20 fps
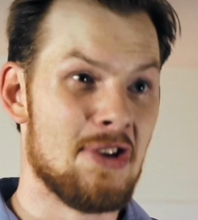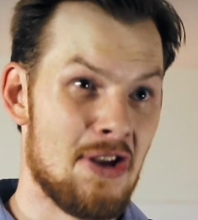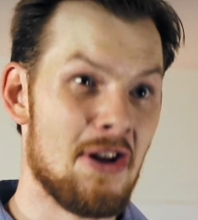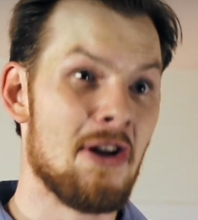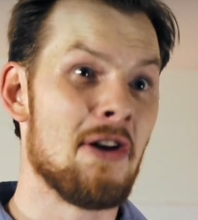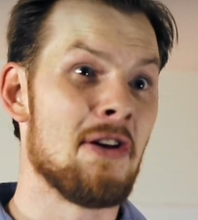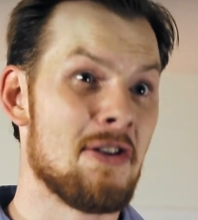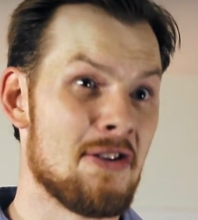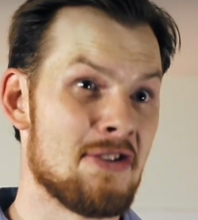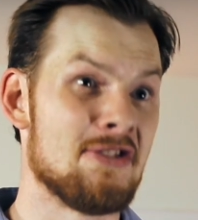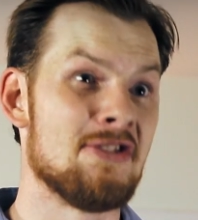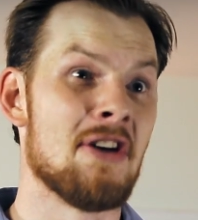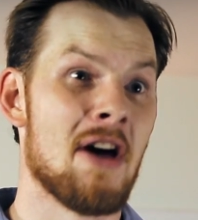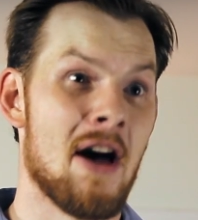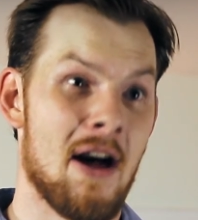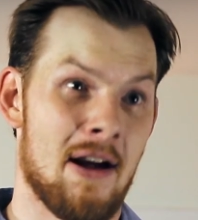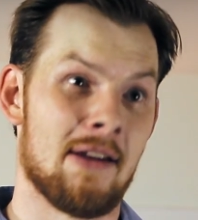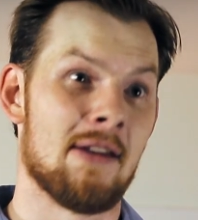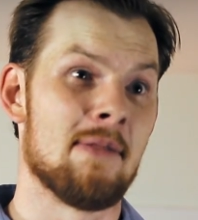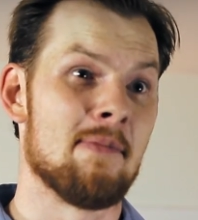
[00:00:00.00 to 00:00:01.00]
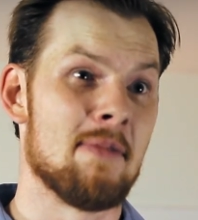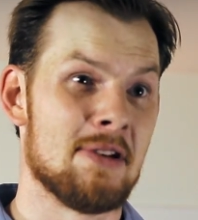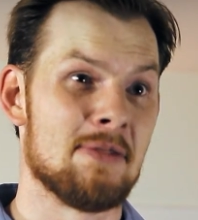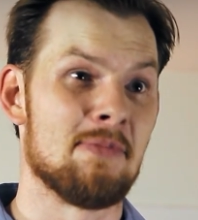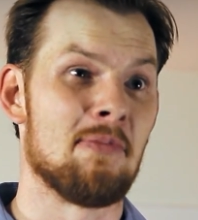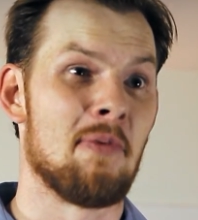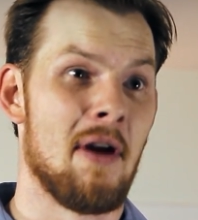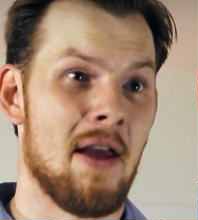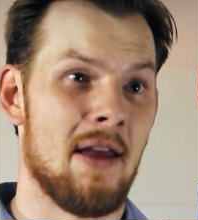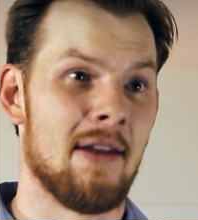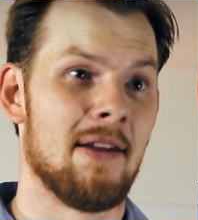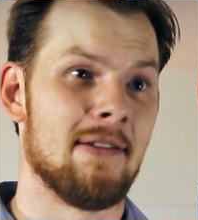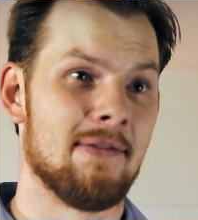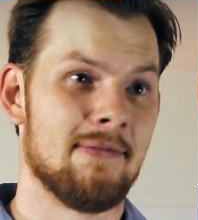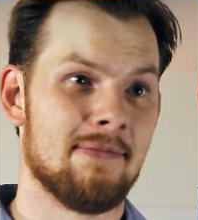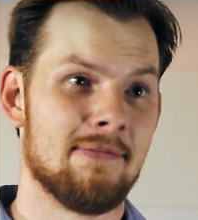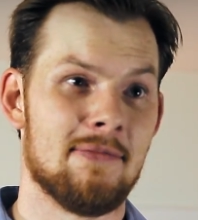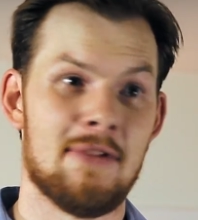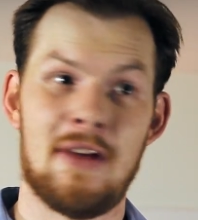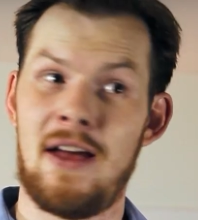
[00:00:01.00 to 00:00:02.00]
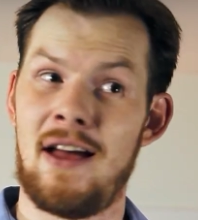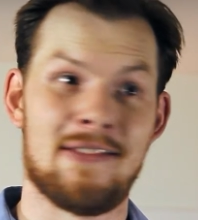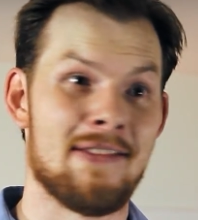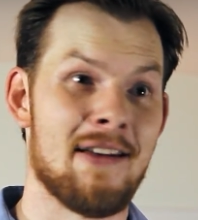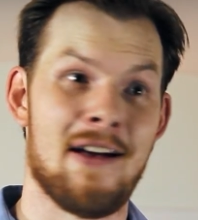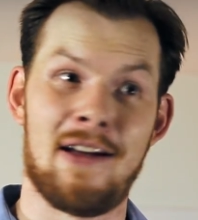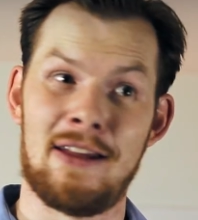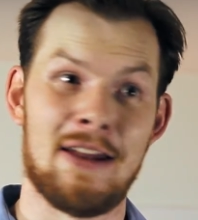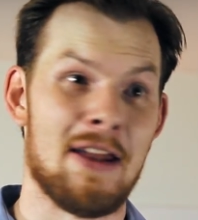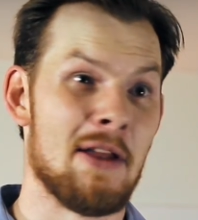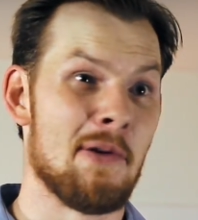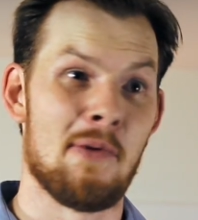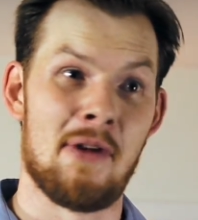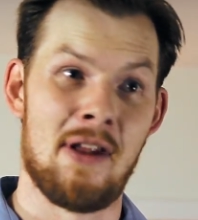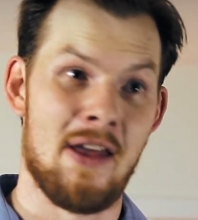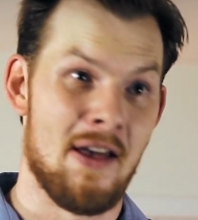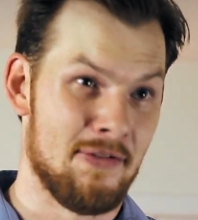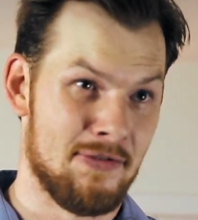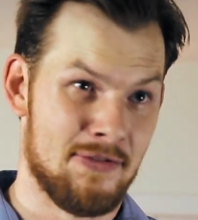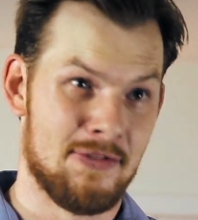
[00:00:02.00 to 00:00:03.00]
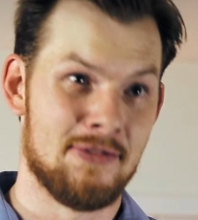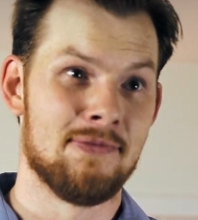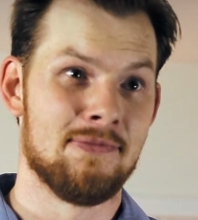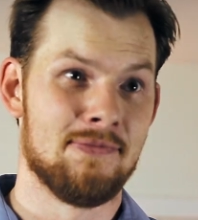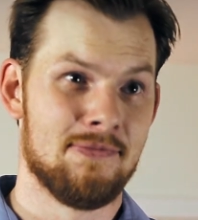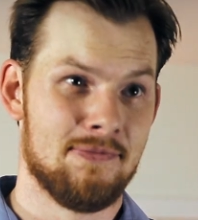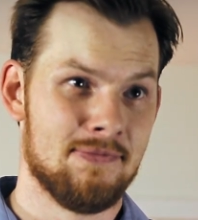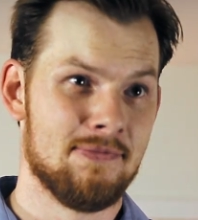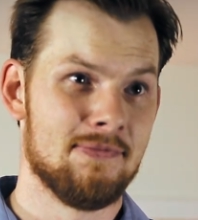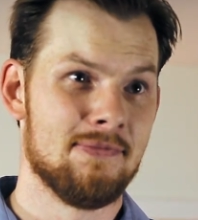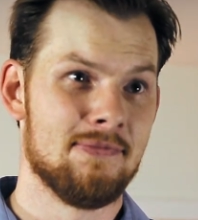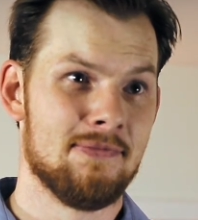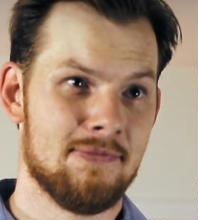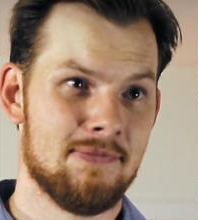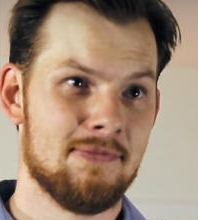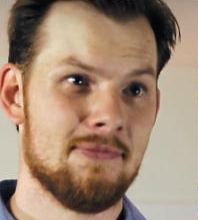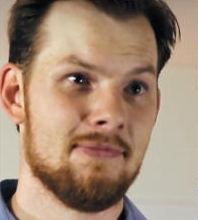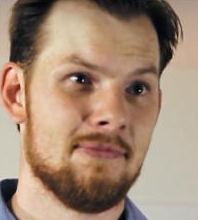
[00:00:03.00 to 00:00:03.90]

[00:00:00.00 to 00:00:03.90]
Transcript: you know you're talking to Mitch Brandon. You're not talking to anyone else. So